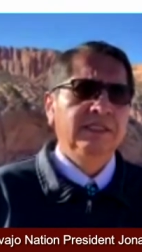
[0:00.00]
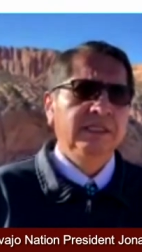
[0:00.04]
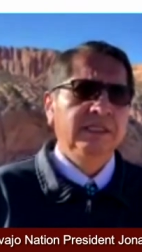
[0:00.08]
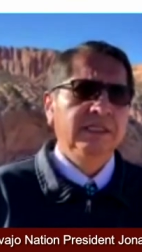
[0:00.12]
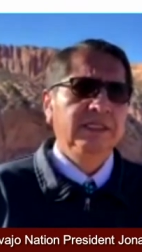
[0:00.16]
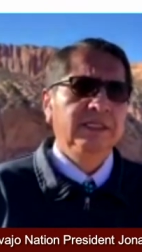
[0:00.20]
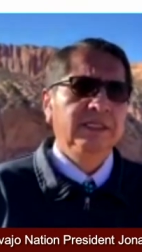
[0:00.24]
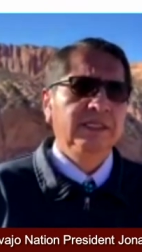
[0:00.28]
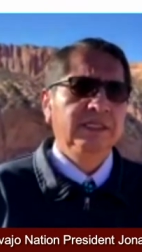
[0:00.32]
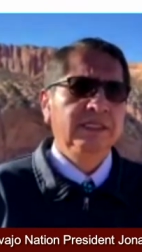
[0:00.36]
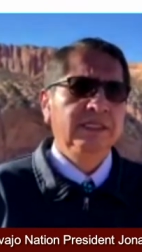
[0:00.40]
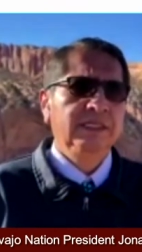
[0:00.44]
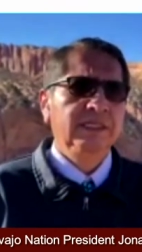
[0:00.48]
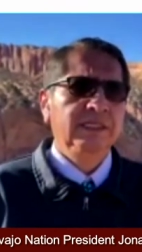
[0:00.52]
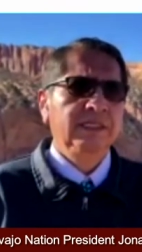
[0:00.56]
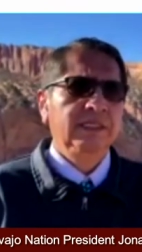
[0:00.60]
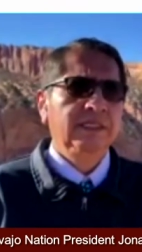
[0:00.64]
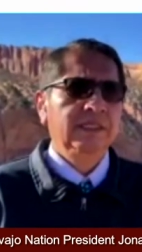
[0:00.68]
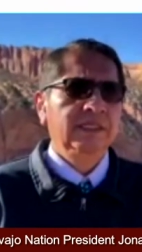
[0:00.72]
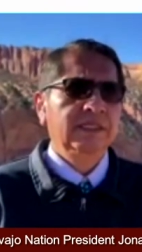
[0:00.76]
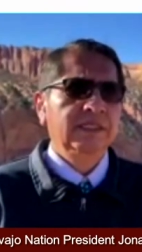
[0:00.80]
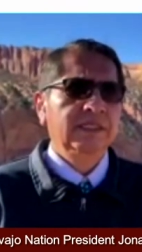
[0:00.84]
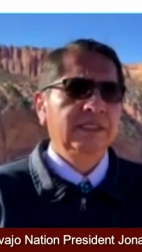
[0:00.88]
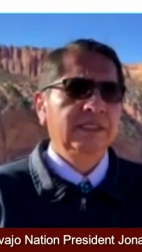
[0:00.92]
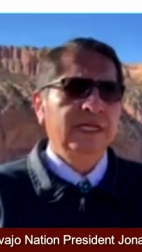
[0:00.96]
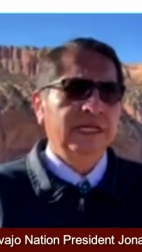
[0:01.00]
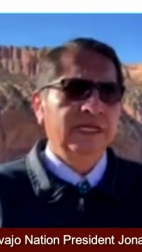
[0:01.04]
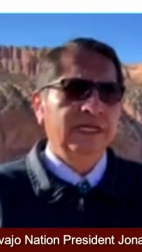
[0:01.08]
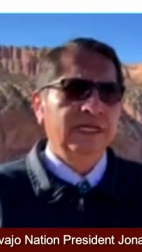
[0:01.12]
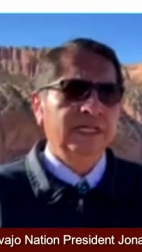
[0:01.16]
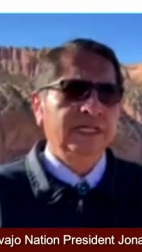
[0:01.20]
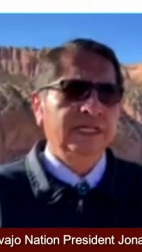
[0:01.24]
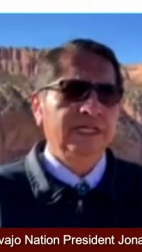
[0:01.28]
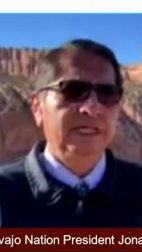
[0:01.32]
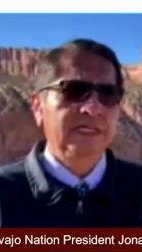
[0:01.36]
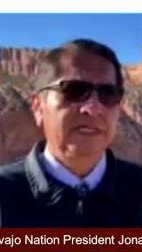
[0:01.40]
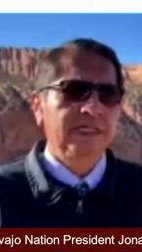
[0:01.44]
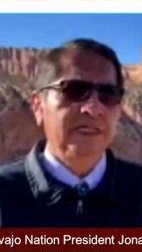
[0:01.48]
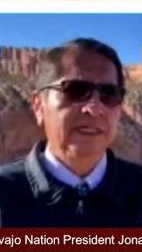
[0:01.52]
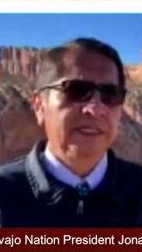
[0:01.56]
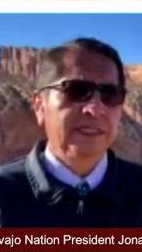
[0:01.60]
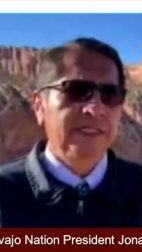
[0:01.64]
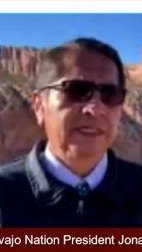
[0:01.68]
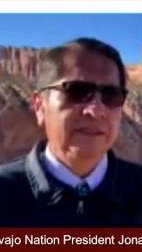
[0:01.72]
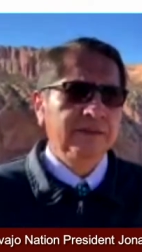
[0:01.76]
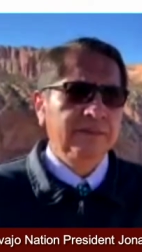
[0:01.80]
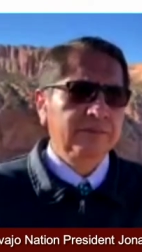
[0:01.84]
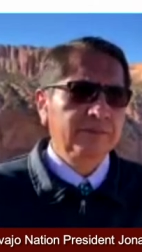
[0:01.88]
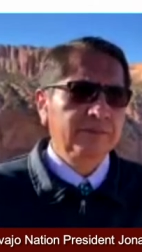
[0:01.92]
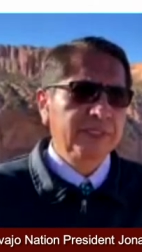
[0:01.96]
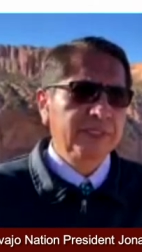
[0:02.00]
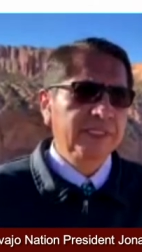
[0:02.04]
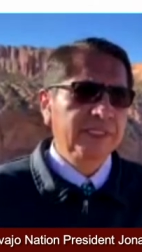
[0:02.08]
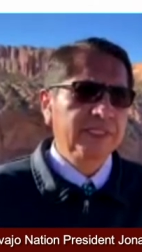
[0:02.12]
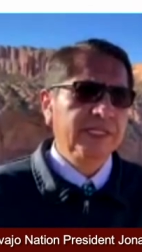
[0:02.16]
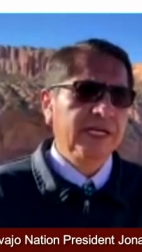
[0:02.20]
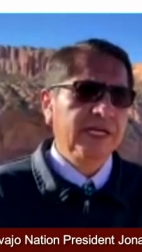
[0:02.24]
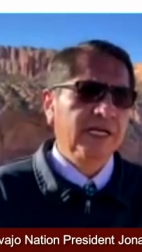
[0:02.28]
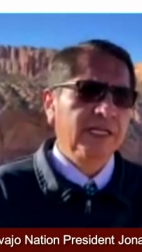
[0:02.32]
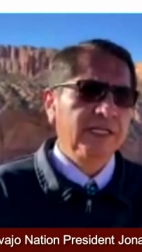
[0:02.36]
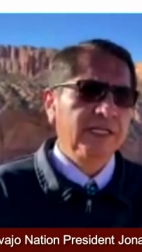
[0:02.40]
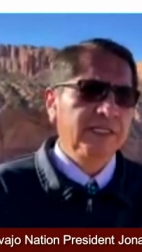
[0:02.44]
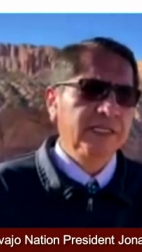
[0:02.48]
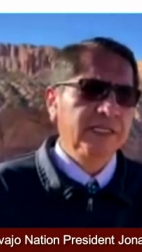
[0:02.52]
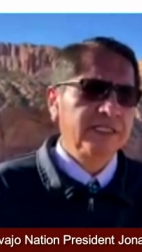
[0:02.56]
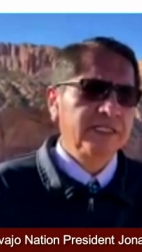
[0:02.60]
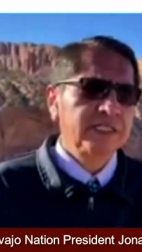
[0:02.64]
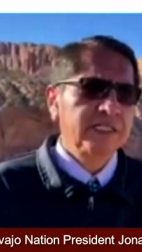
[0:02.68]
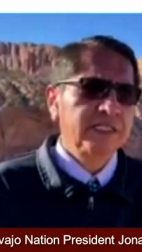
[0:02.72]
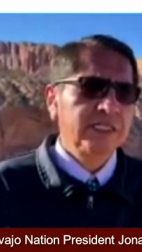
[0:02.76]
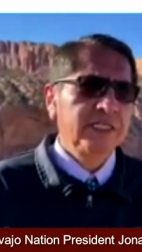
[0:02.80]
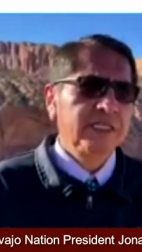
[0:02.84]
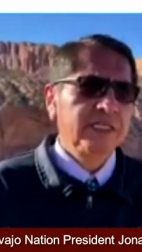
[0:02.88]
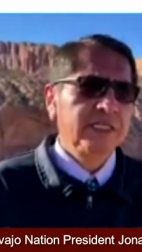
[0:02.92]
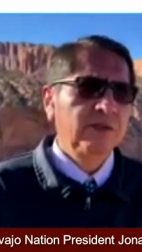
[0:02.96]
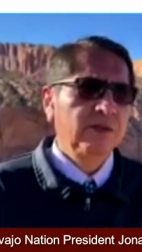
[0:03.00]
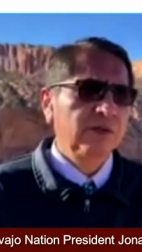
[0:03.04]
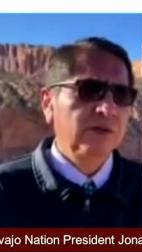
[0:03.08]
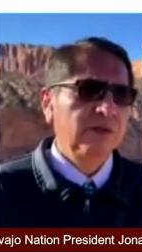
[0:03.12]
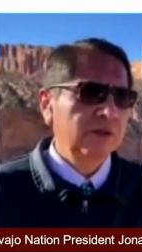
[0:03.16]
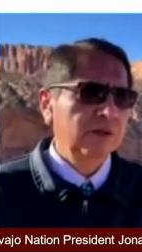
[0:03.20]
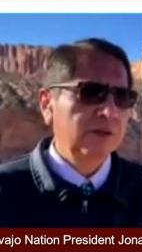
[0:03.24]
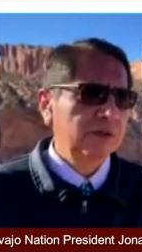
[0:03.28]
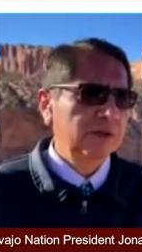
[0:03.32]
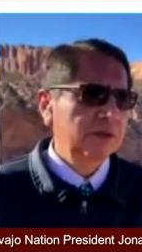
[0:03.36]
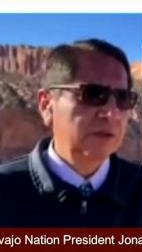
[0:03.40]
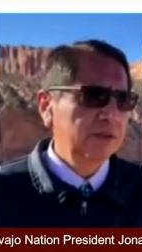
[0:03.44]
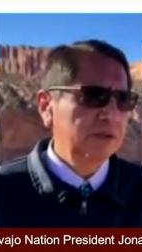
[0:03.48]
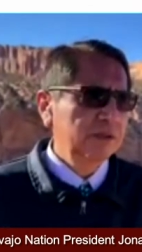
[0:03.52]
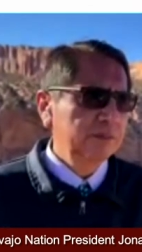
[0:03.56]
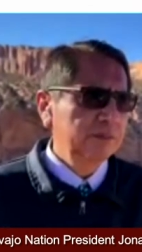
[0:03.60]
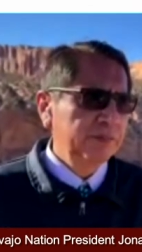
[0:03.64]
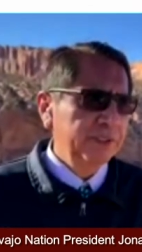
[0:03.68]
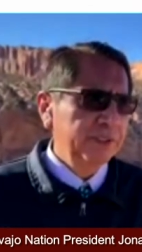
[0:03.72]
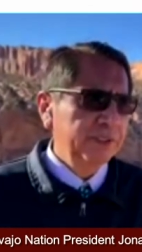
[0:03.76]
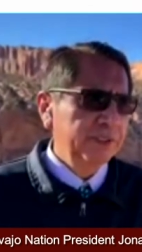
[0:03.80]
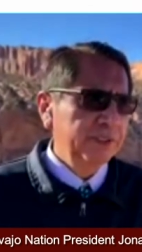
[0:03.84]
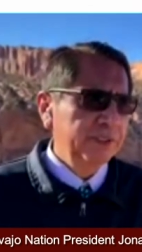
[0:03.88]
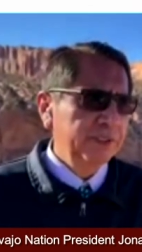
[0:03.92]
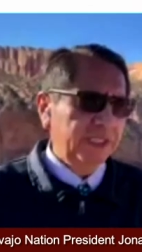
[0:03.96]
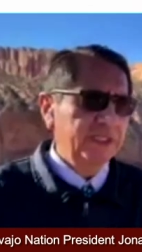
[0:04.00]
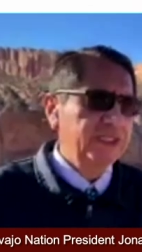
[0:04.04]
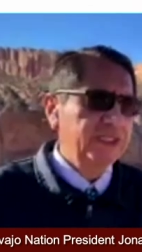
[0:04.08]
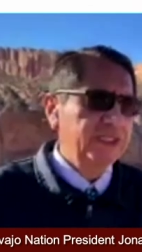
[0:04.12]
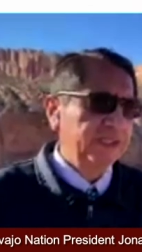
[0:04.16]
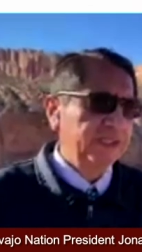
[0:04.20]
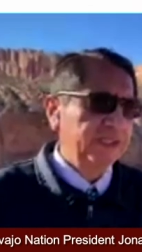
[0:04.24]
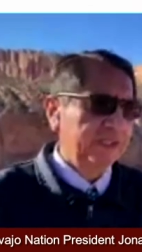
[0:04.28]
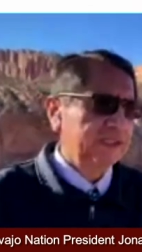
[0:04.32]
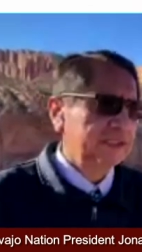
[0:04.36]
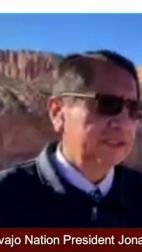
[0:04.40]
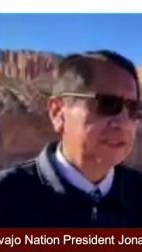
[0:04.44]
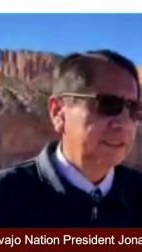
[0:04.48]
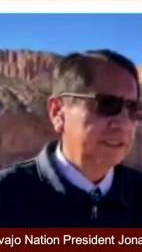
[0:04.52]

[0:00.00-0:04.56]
the last Negi, and the Shigido, the Kitchen,